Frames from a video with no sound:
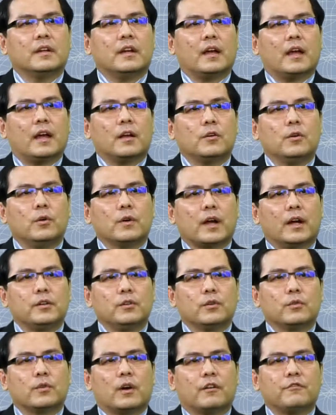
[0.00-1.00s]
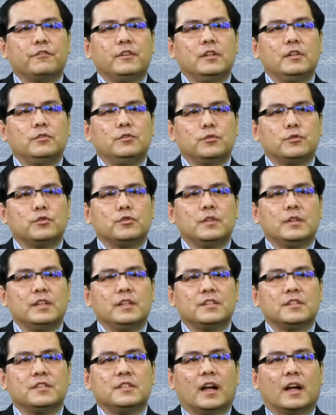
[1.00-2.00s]
echocardiography usually
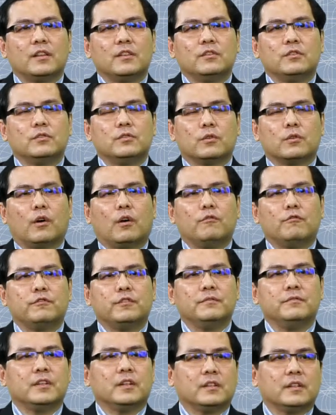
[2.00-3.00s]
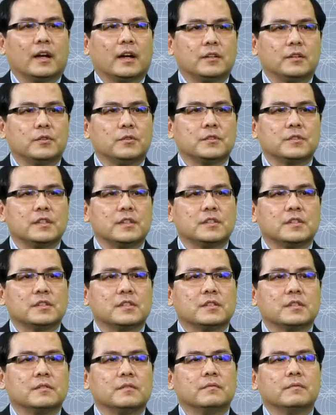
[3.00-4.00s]
is done to confirm the diagnosis.